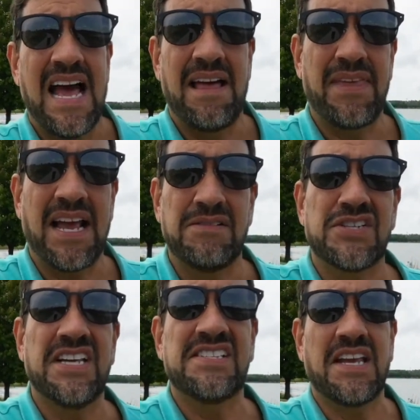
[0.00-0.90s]
I think I'm
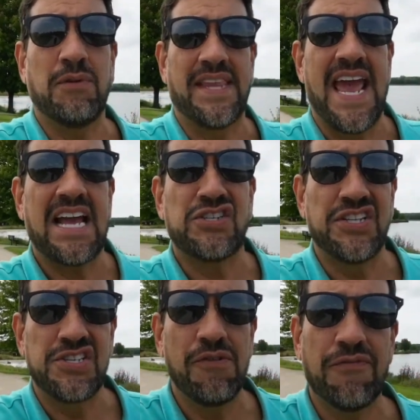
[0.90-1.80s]
just going to stick with the
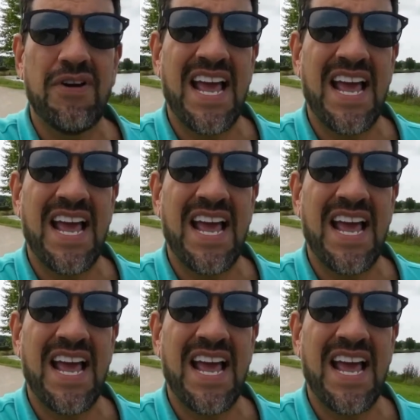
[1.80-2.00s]
Action 2 for